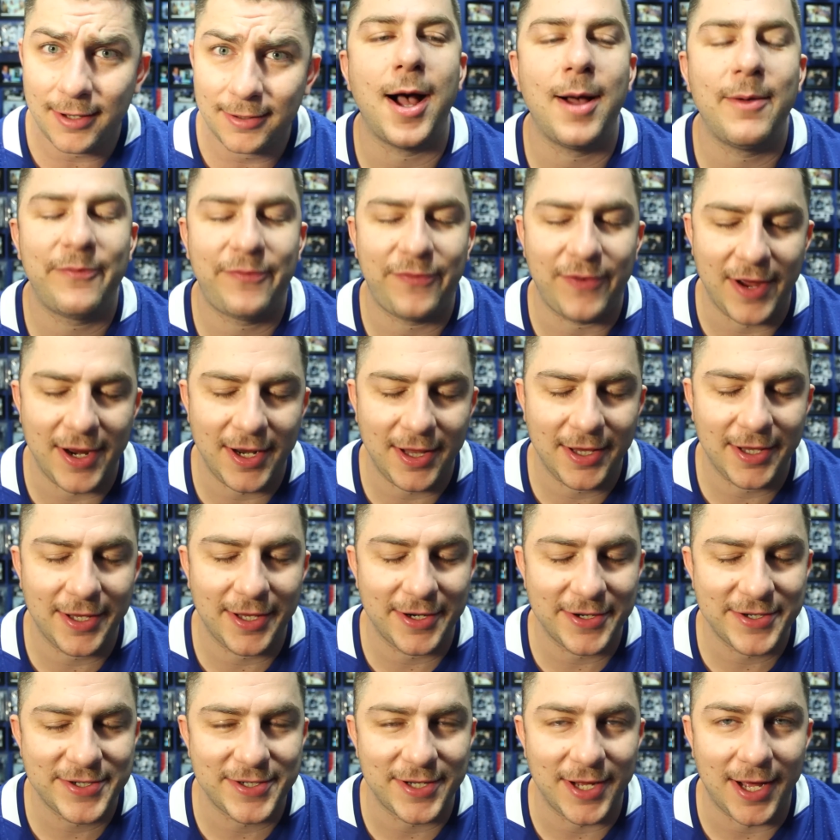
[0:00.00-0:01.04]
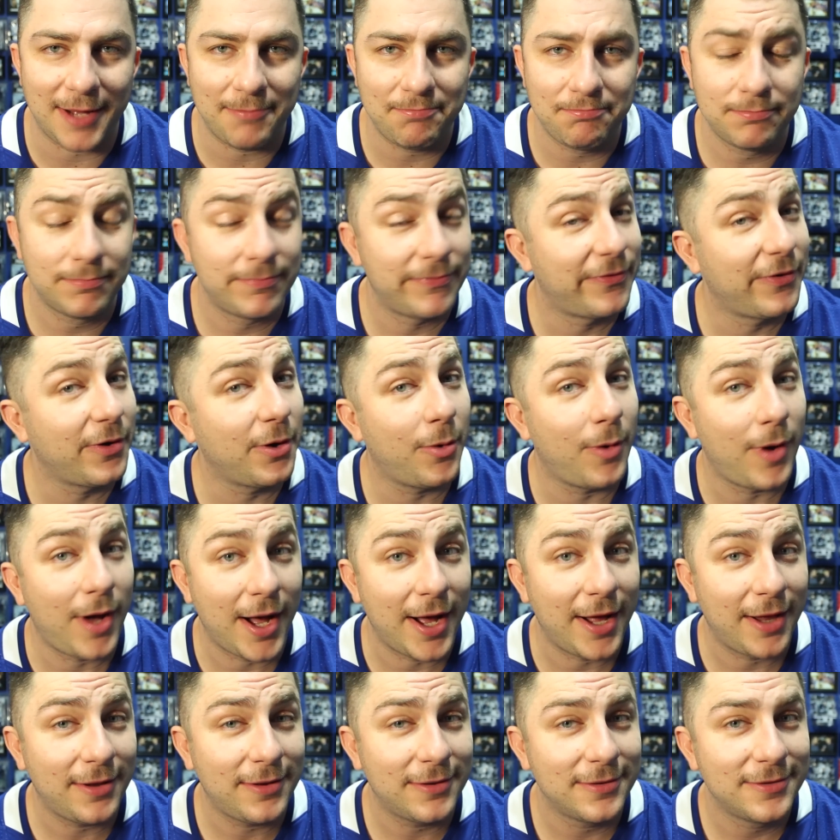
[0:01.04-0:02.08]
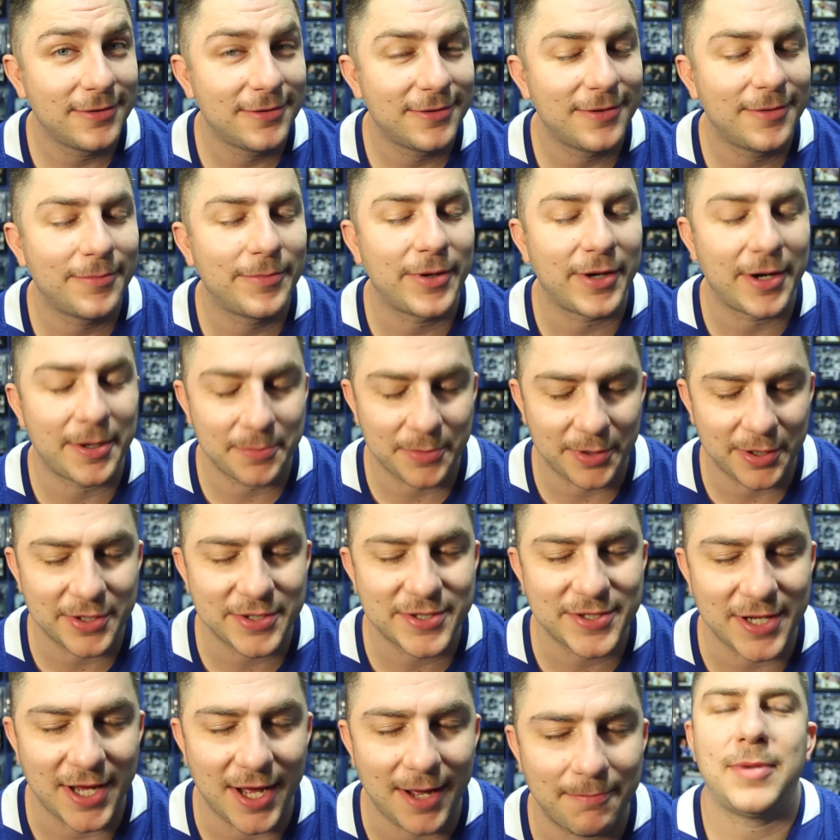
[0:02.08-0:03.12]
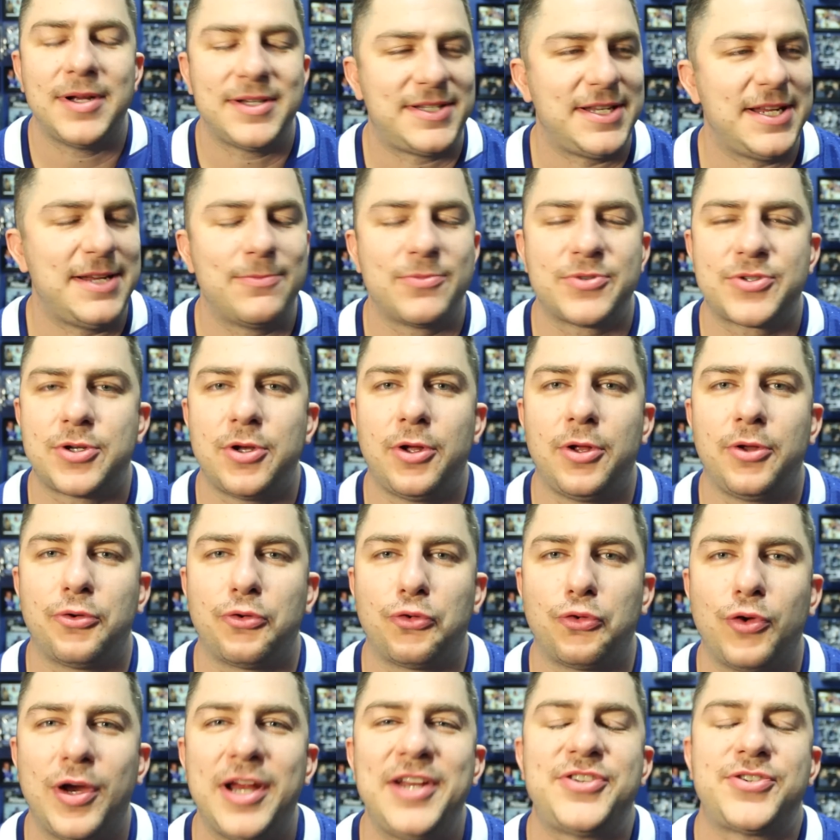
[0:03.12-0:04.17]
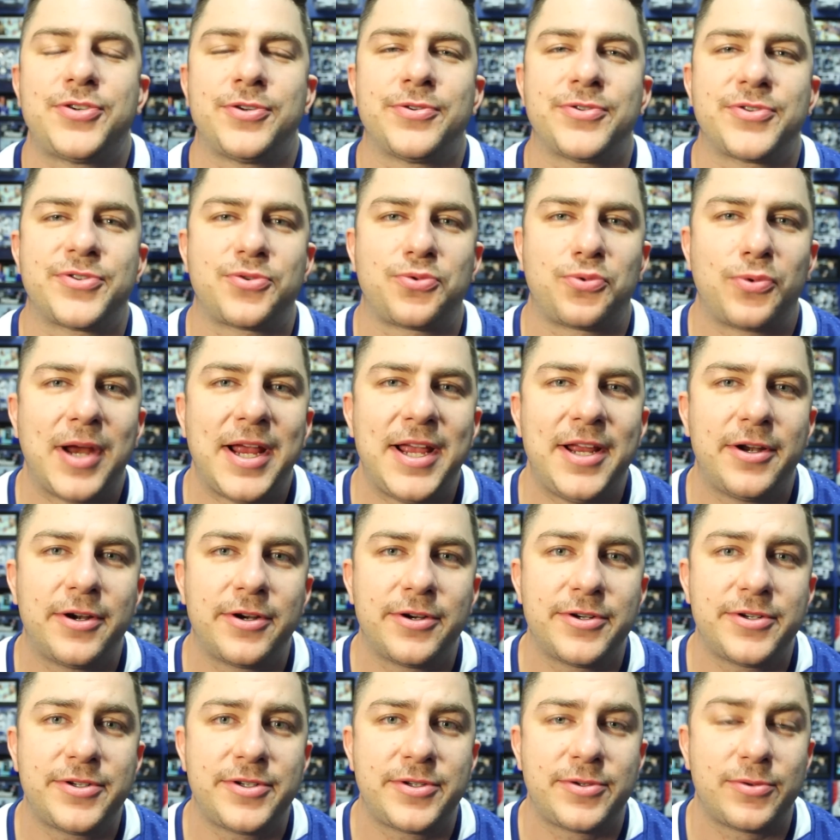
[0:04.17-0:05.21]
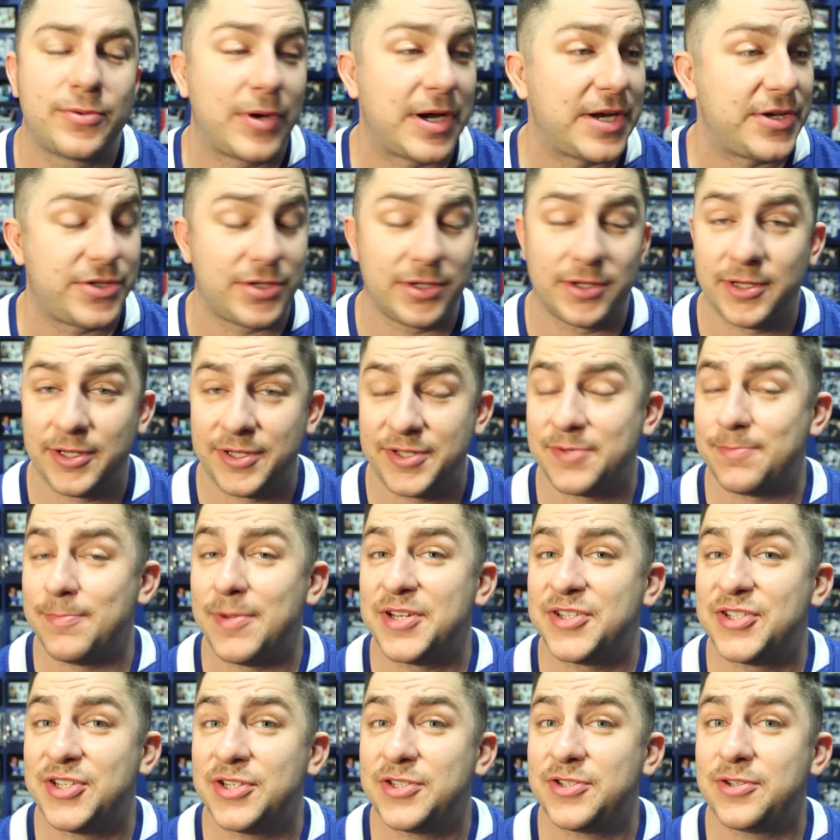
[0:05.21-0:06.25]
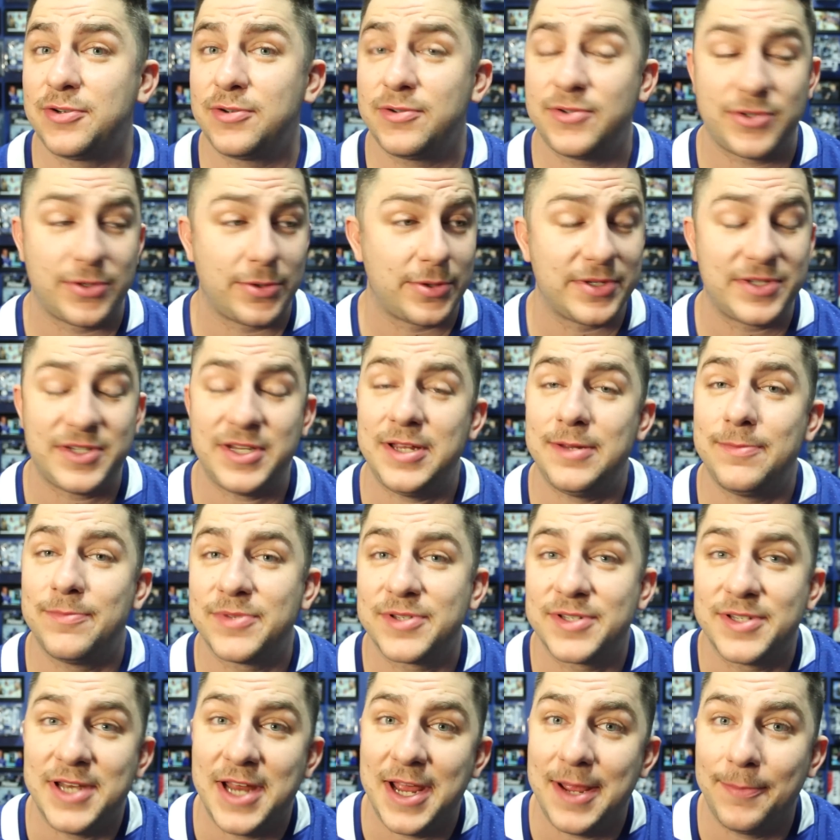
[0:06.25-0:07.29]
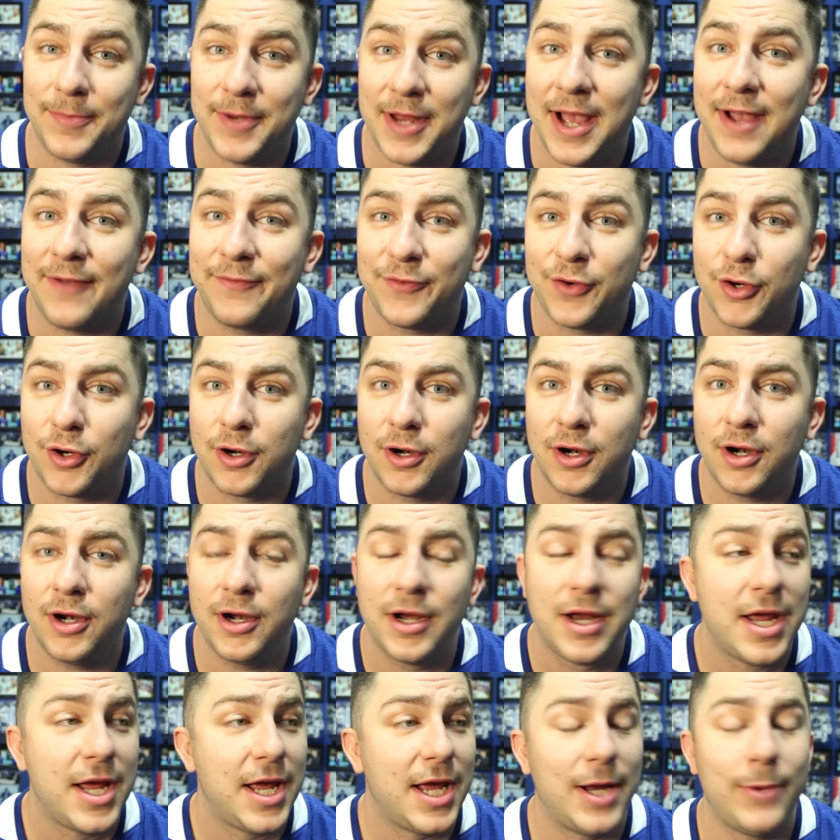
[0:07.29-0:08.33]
I'm finally gonna stop for a while but I'm going to stop. My team is called Rachel's Raiders. Rachel is my sister, so the team is named after her.